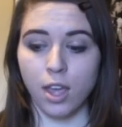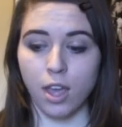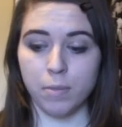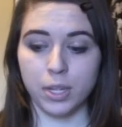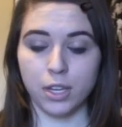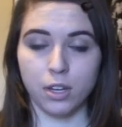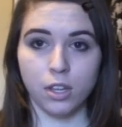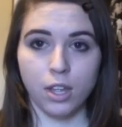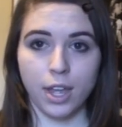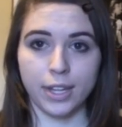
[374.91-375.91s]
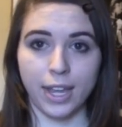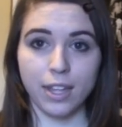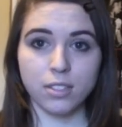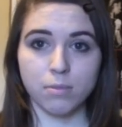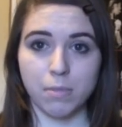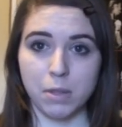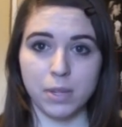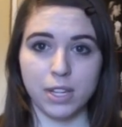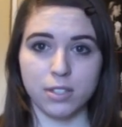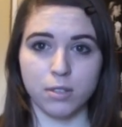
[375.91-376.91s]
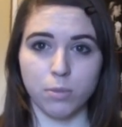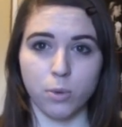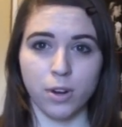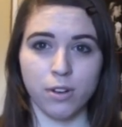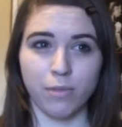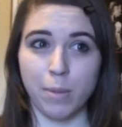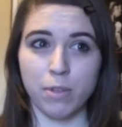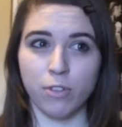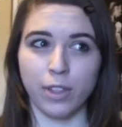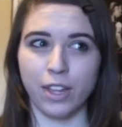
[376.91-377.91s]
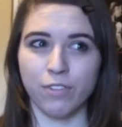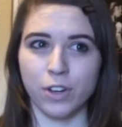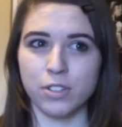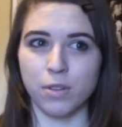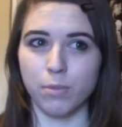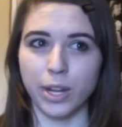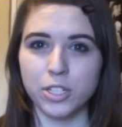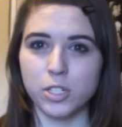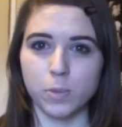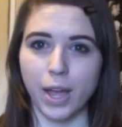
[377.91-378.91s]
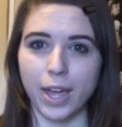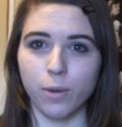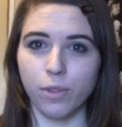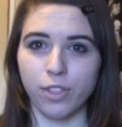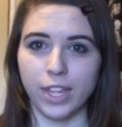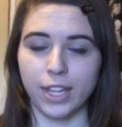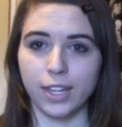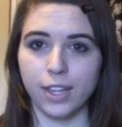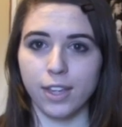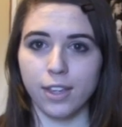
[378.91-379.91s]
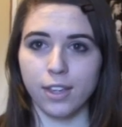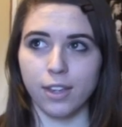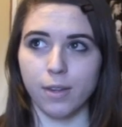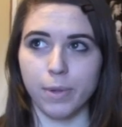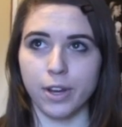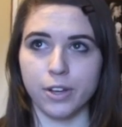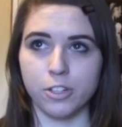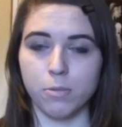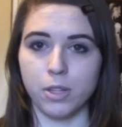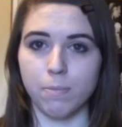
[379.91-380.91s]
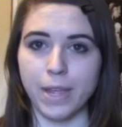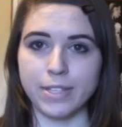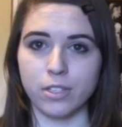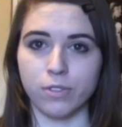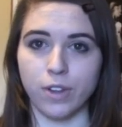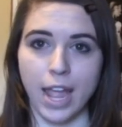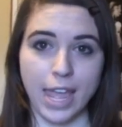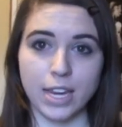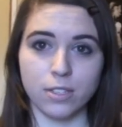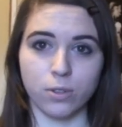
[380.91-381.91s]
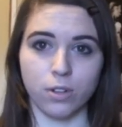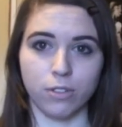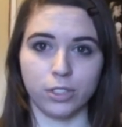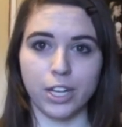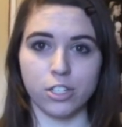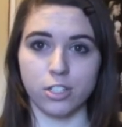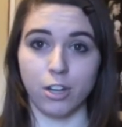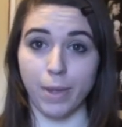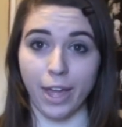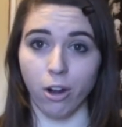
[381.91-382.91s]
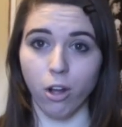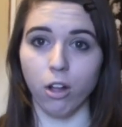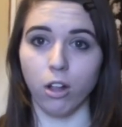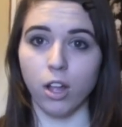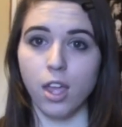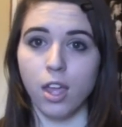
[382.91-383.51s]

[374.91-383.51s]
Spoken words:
I mean, I guess maybe it's important, maybe for like first impressions, but I don't think appearance should be the basis for any sort of relationship at all.